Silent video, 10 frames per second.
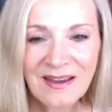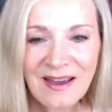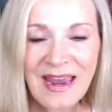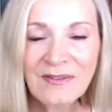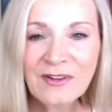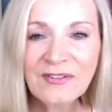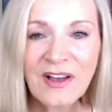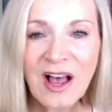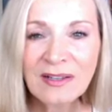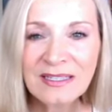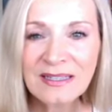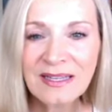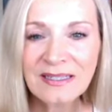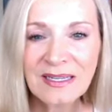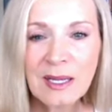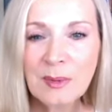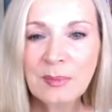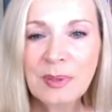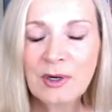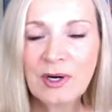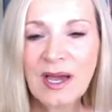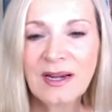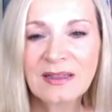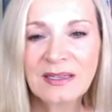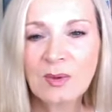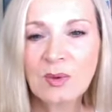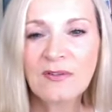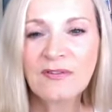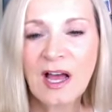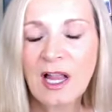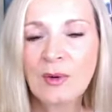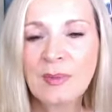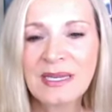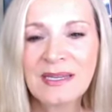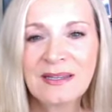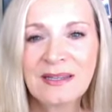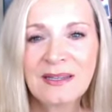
I have a falcon that periodically will follow me.